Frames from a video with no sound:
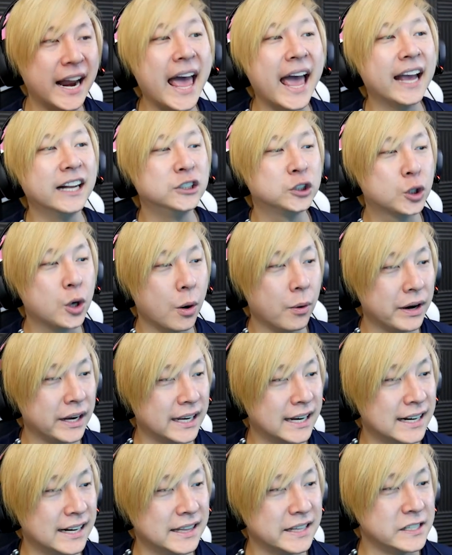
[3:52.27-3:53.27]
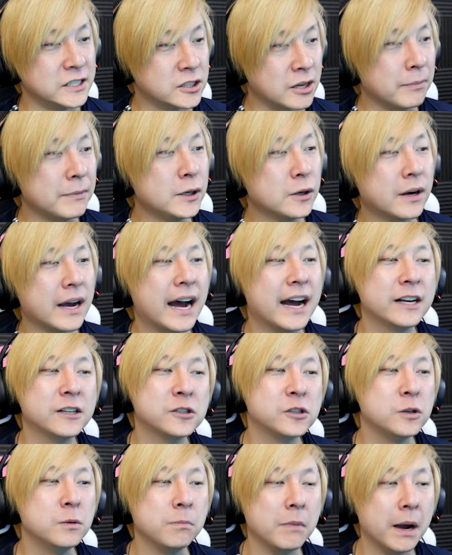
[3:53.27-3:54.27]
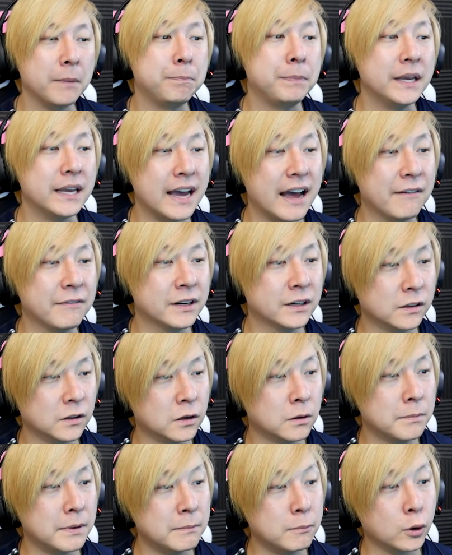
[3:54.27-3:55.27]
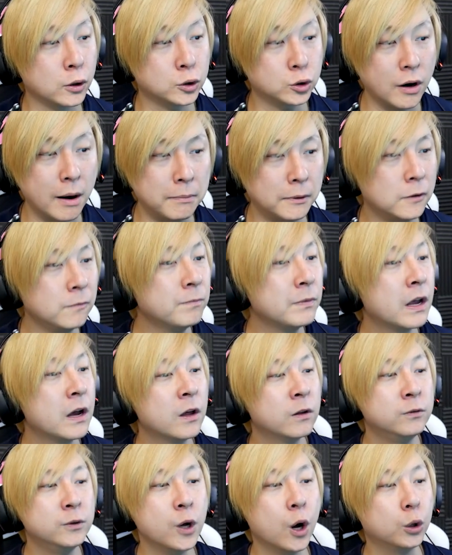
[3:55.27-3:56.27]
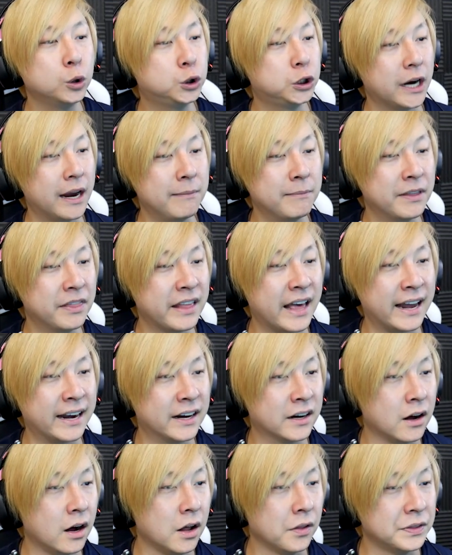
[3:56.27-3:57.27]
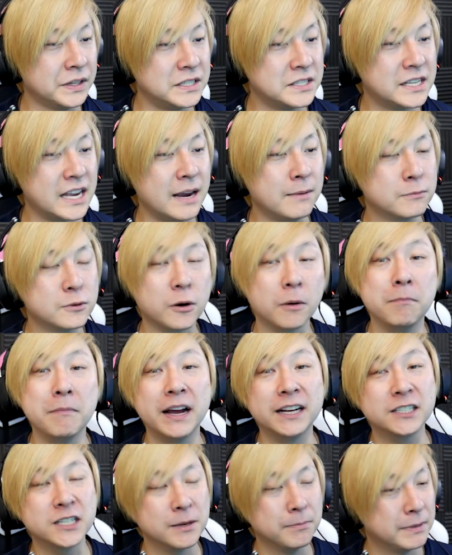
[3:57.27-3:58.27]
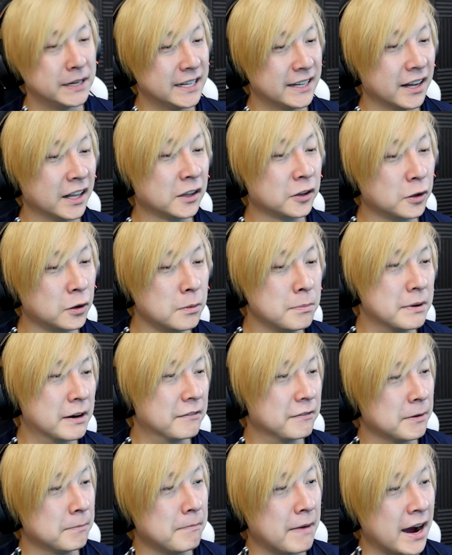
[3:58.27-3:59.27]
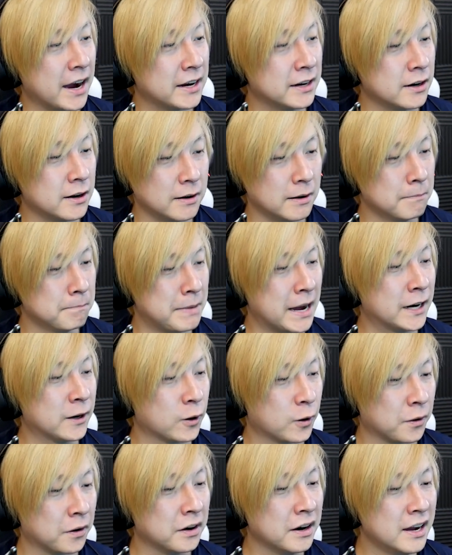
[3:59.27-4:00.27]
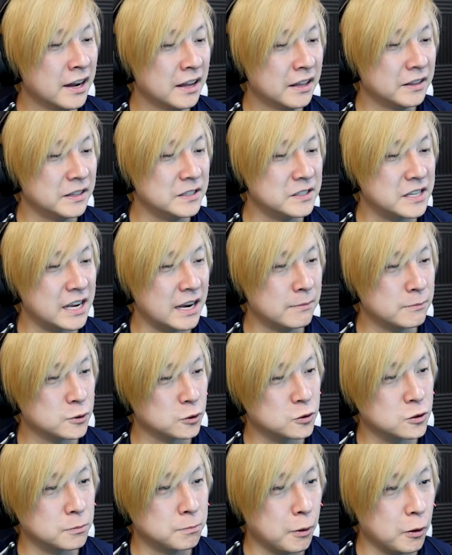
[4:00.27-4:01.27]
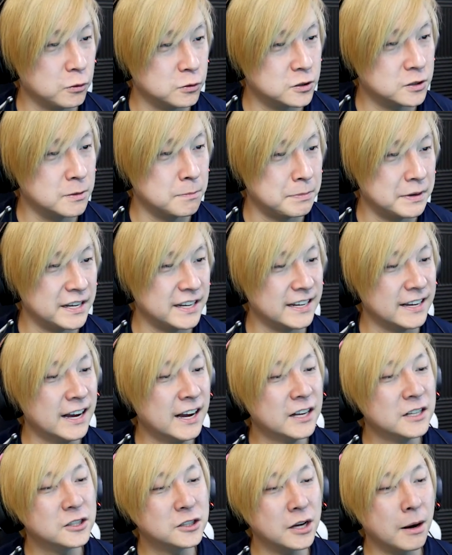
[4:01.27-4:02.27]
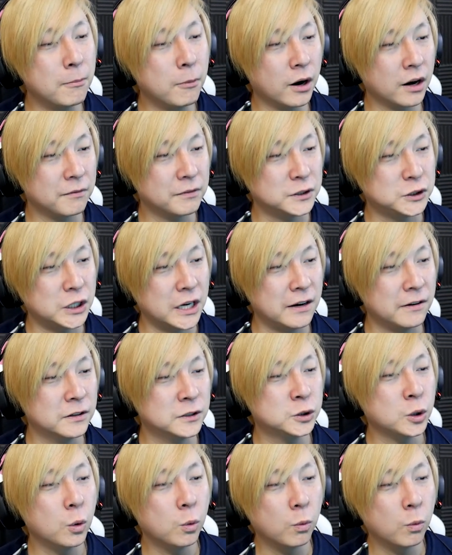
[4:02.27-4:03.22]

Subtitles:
an edge going into this. Some of you guys, you might be having a little bit more trouble. No shame in that at all. These games are meant to be a little bit of a mind bender. These games are supposed to be somewhat of a challenge